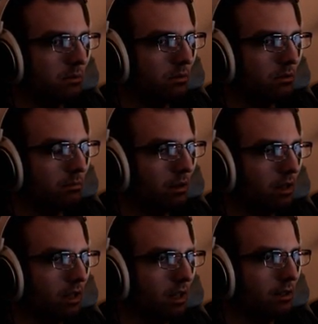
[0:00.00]
is probably
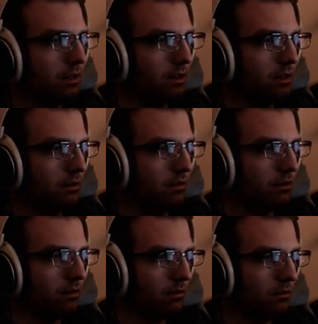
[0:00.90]
less so.
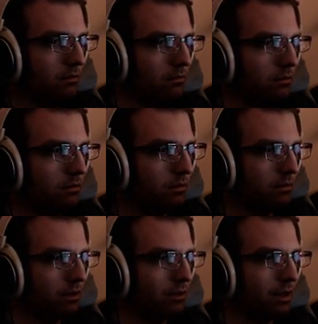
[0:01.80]

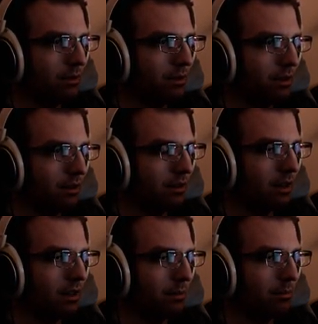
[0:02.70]
Digital Devil Saga is kind of
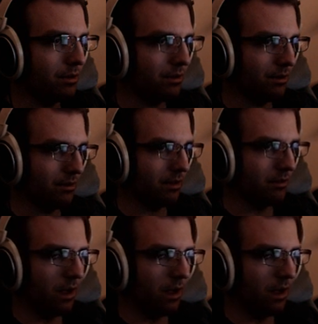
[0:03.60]
like Persona.